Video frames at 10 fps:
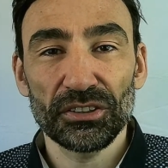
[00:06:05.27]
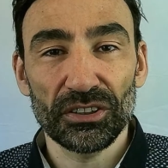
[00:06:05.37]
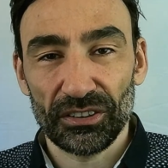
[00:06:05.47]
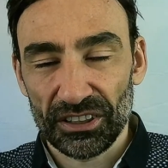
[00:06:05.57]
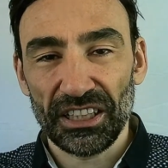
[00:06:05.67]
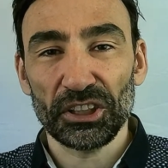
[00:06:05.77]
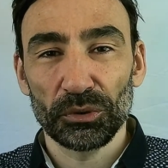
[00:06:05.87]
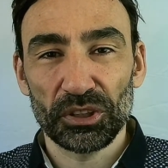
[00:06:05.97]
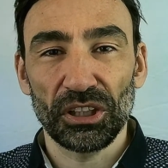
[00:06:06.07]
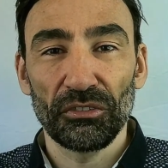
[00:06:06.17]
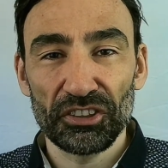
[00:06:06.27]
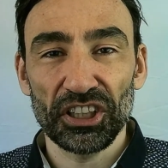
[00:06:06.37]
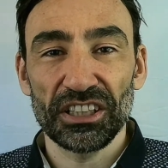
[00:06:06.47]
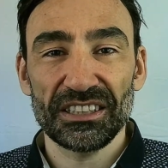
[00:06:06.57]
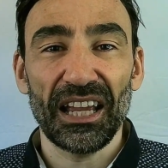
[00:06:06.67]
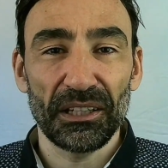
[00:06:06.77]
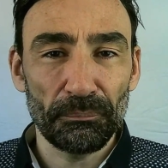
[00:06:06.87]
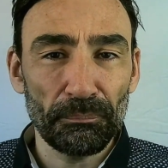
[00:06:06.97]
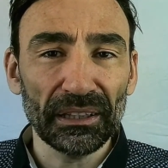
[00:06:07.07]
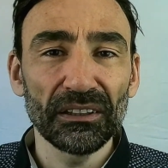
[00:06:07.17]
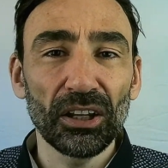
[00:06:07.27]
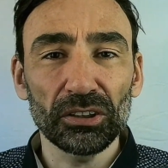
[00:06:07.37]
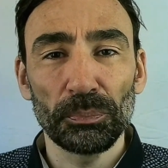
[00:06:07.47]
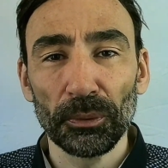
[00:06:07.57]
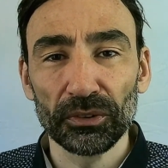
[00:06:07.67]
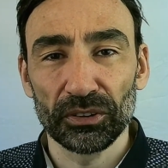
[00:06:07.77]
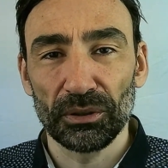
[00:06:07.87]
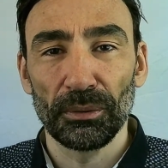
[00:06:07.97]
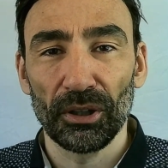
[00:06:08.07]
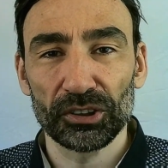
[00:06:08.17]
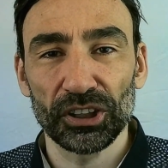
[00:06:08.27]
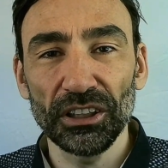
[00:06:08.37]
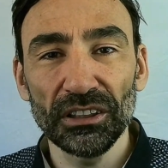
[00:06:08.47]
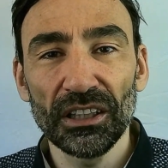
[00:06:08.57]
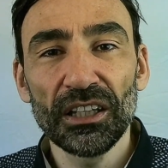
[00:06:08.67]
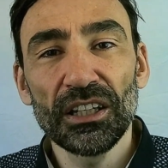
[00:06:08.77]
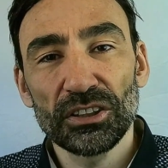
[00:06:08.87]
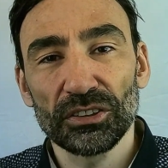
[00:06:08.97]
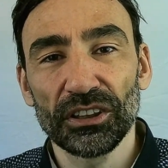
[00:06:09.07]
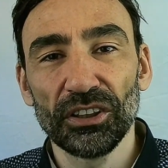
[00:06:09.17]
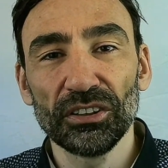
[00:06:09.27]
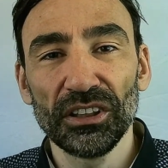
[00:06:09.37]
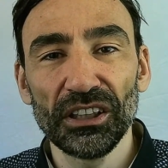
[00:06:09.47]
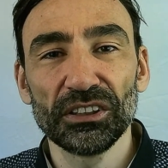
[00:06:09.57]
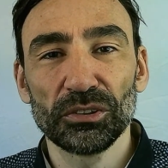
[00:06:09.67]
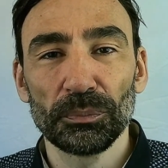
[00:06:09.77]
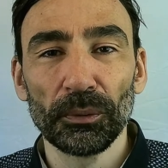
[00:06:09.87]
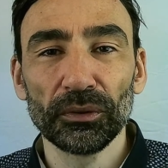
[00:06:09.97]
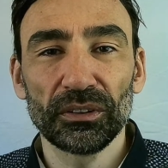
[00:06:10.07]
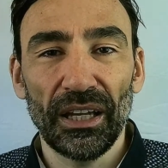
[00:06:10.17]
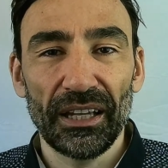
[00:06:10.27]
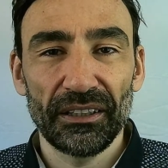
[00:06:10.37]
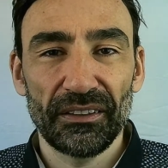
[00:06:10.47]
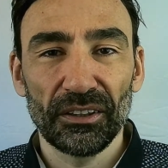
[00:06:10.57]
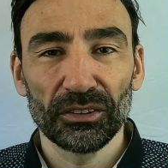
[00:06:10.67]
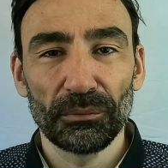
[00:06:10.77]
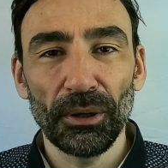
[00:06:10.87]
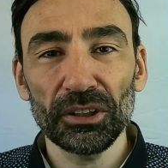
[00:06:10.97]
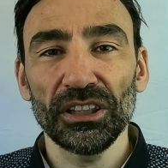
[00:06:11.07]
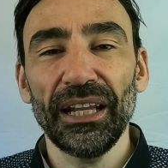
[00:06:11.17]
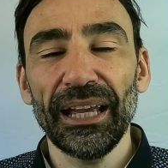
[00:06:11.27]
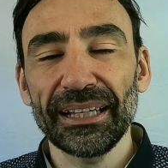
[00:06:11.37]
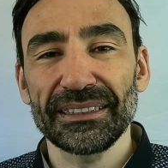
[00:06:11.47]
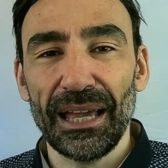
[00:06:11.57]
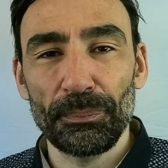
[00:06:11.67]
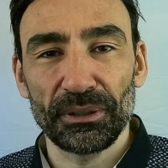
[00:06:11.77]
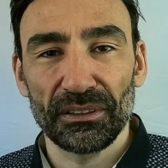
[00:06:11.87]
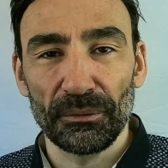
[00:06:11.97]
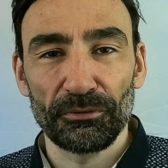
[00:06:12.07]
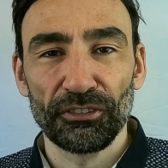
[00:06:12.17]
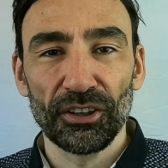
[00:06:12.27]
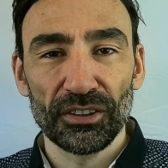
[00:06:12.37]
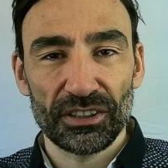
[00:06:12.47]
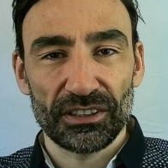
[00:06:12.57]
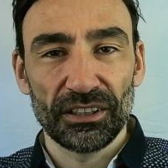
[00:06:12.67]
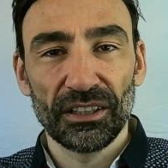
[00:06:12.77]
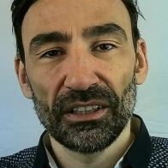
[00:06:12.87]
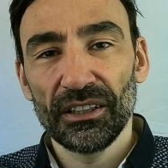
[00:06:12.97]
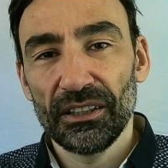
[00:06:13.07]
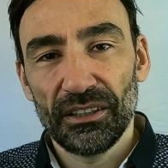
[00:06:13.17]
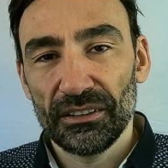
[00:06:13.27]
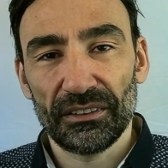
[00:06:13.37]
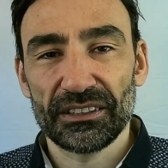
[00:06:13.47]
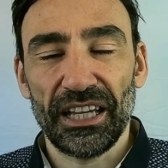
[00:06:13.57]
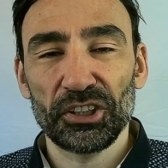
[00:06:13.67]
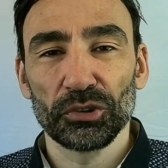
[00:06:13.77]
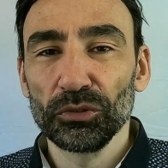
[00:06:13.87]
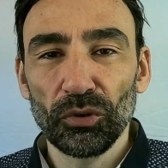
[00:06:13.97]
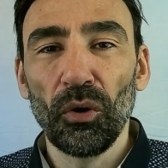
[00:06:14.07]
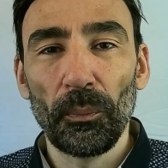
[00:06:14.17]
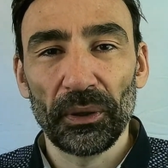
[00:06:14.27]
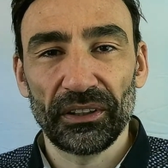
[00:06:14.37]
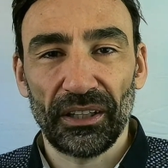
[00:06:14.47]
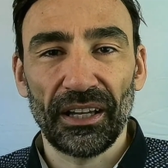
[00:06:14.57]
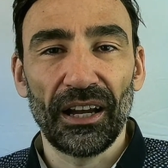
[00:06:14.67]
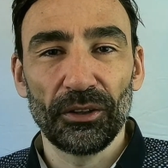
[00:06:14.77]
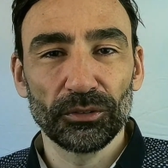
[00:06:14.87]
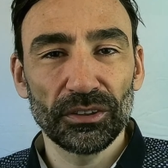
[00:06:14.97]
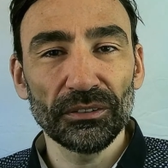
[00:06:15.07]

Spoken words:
so transactions which are officially signed but not put on the blockchain, so they don't need to put anything on the blockchain except the first transaction to open the account.